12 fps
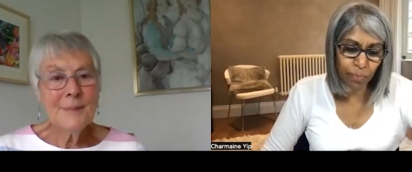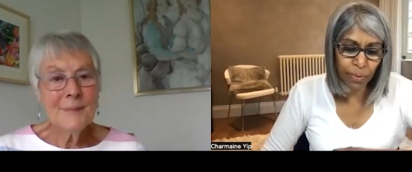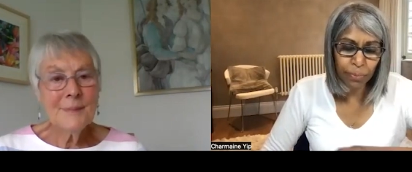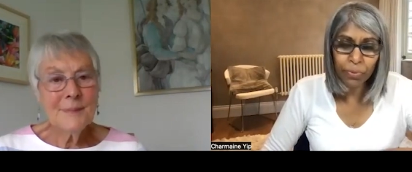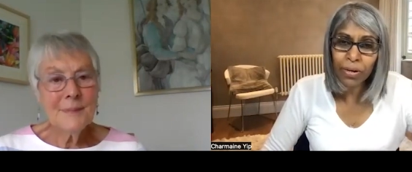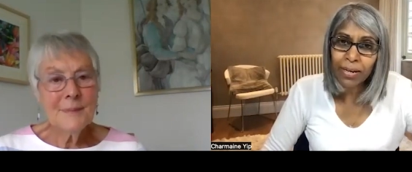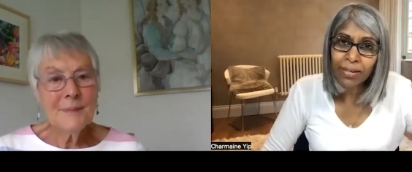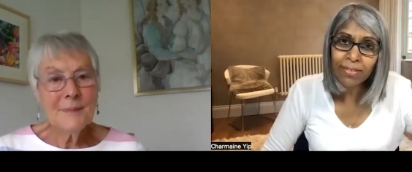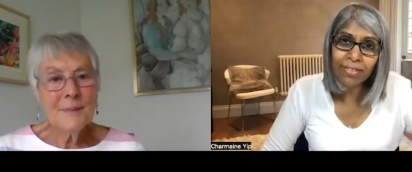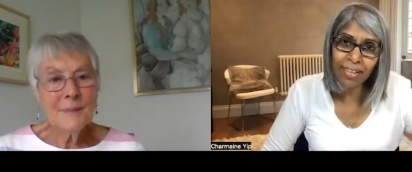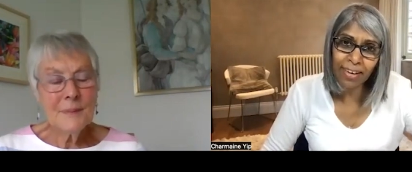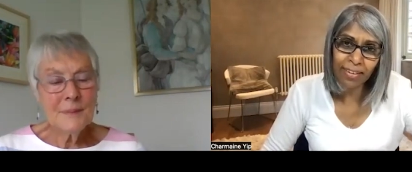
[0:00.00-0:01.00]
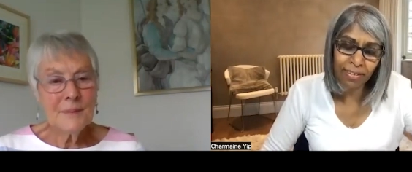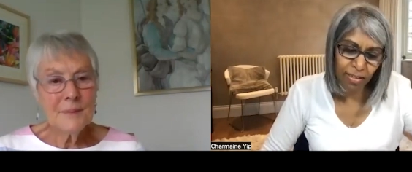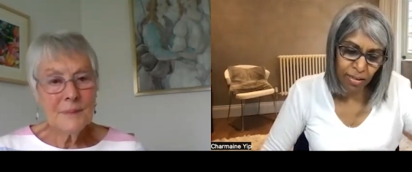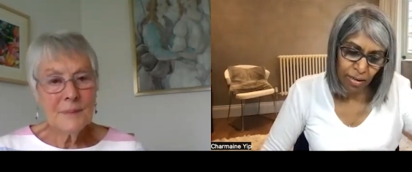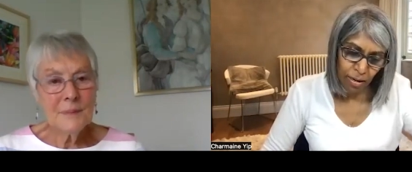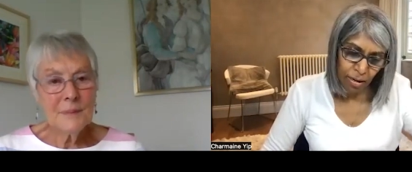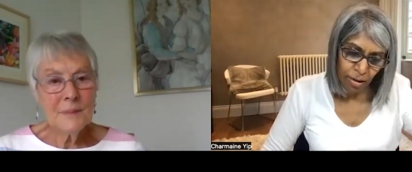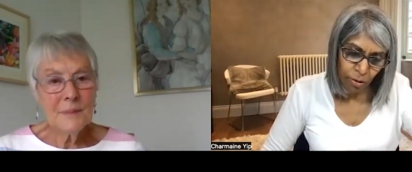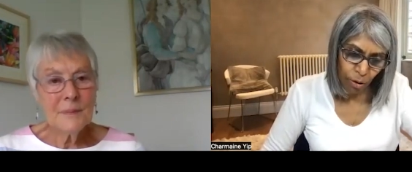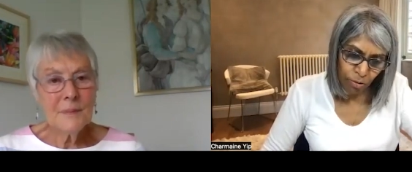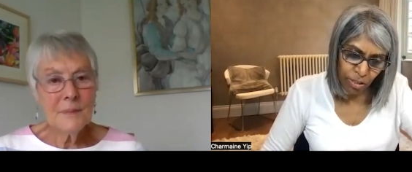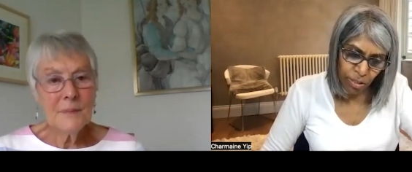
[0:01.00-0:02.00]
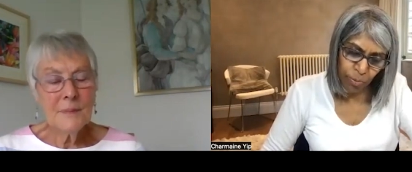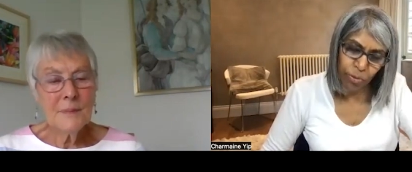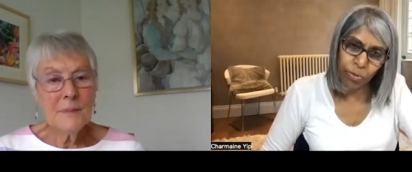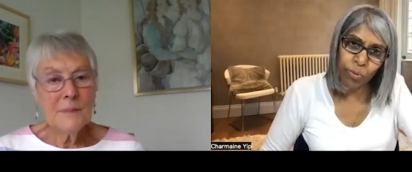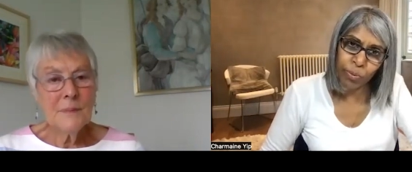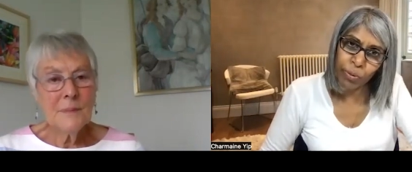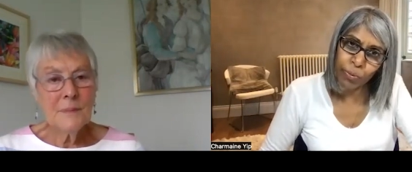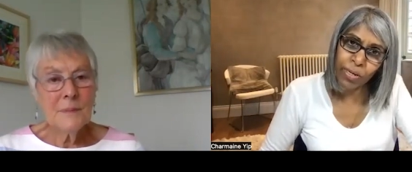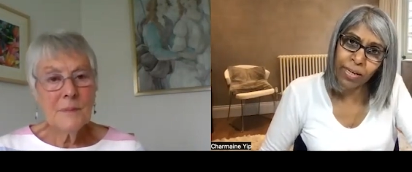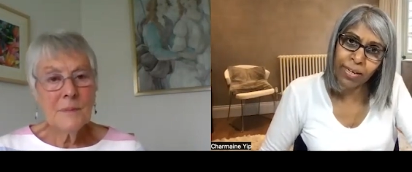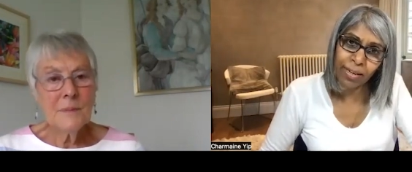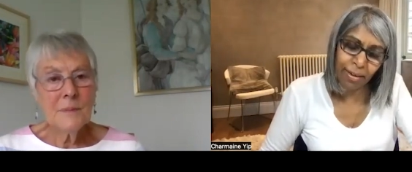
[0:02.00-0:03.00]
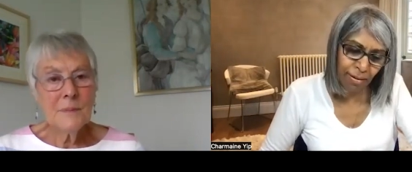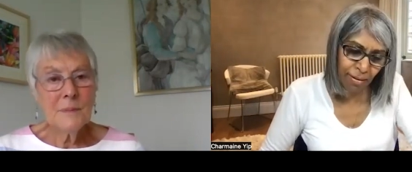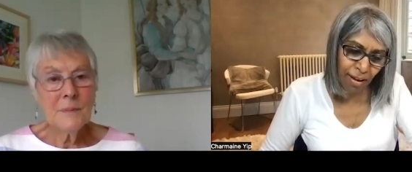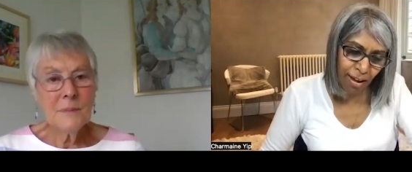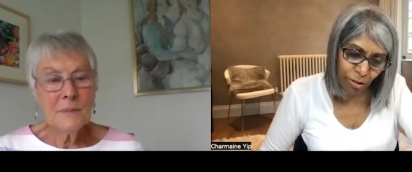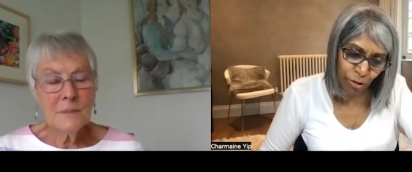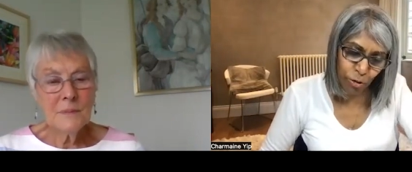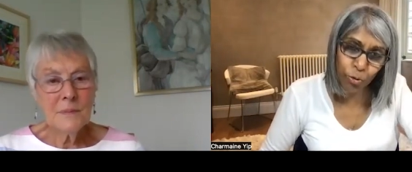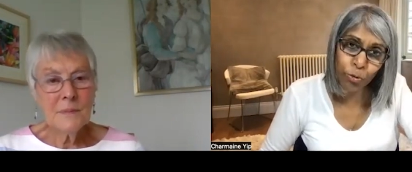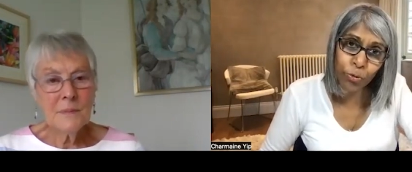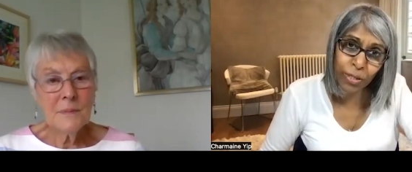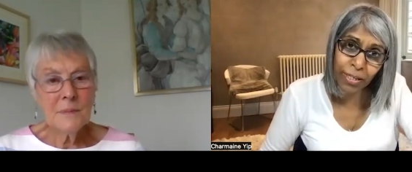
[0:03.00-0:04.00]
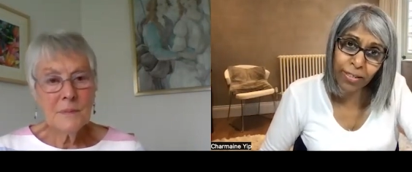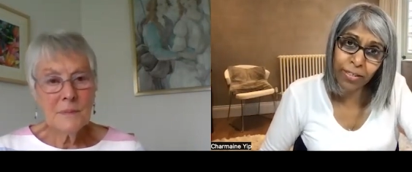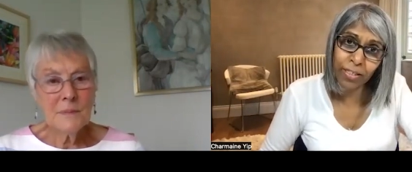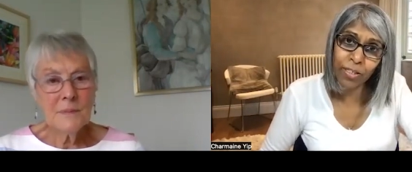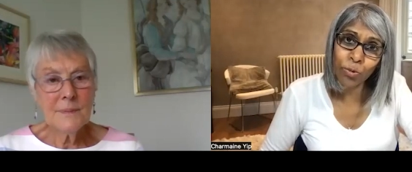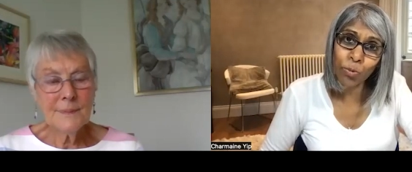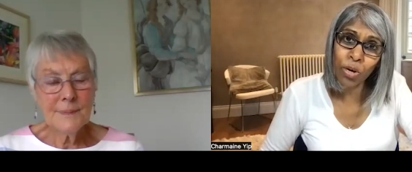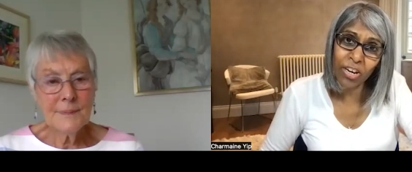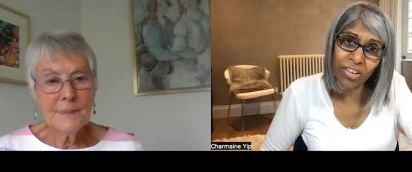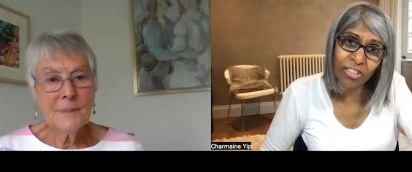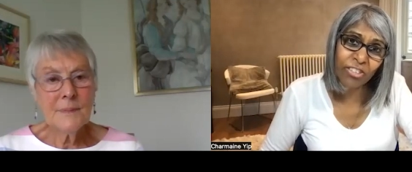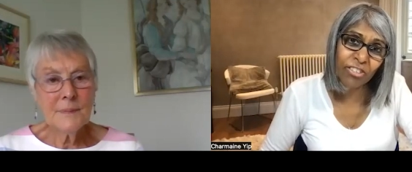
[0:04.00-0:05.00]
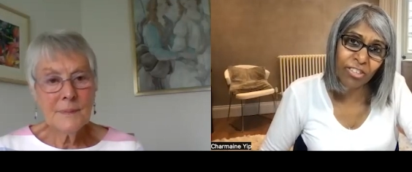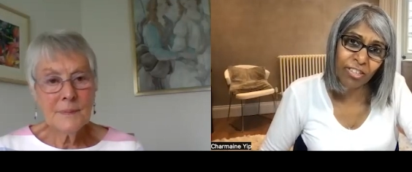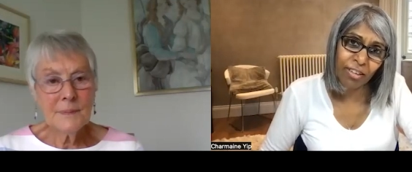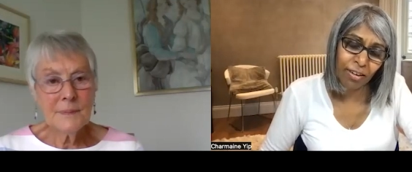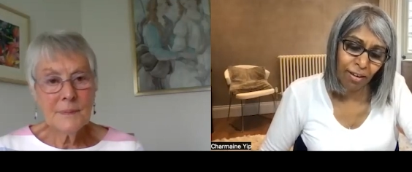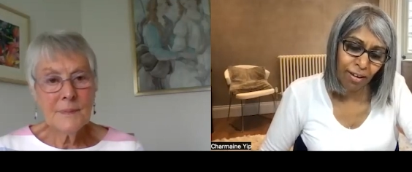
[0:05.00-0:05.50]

Speaker 1: my prayer is that the Holy Spirit will be working as you read these words,